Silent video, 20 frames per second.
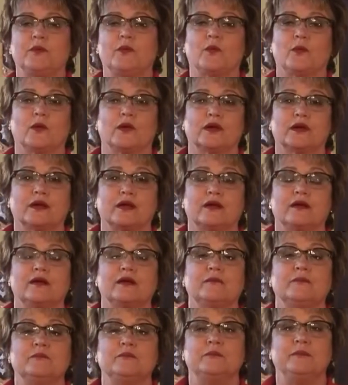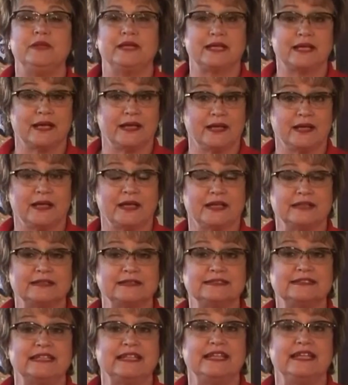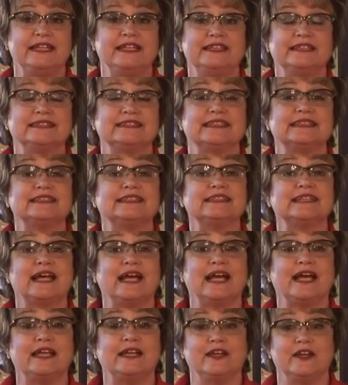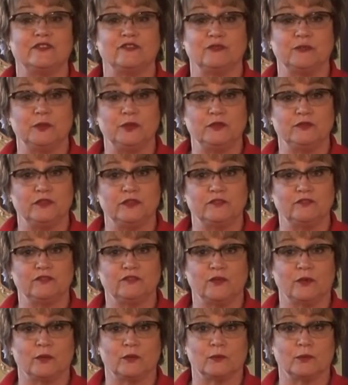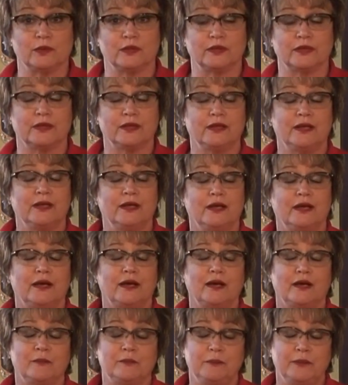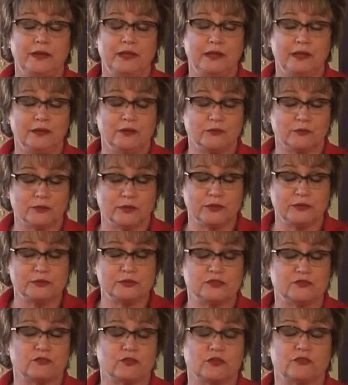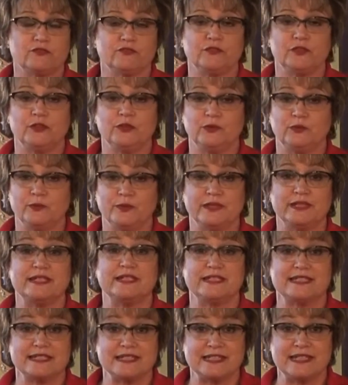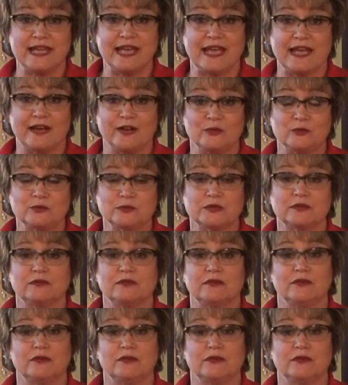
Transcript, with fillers: pork because it is a sign of moving forward. A pig roots for food with his snout